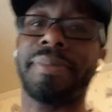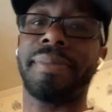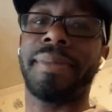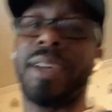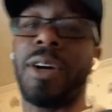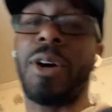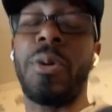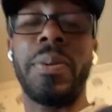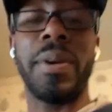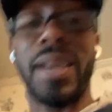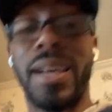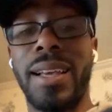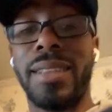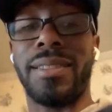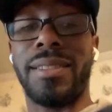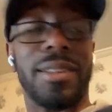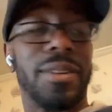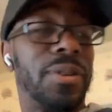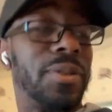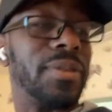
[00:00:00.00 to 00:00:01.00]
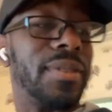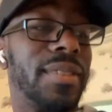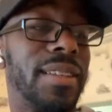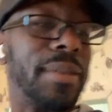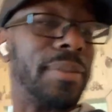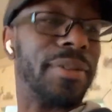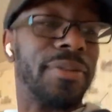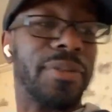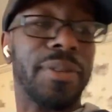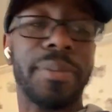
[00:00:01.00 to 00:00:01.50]
Hope you guys learned
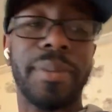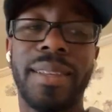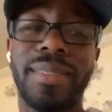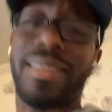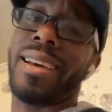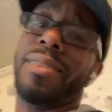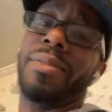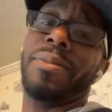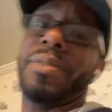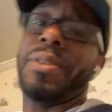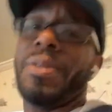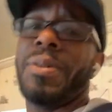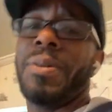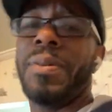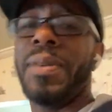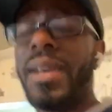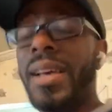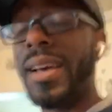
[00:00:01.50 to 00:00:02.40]
something from this. I don't know,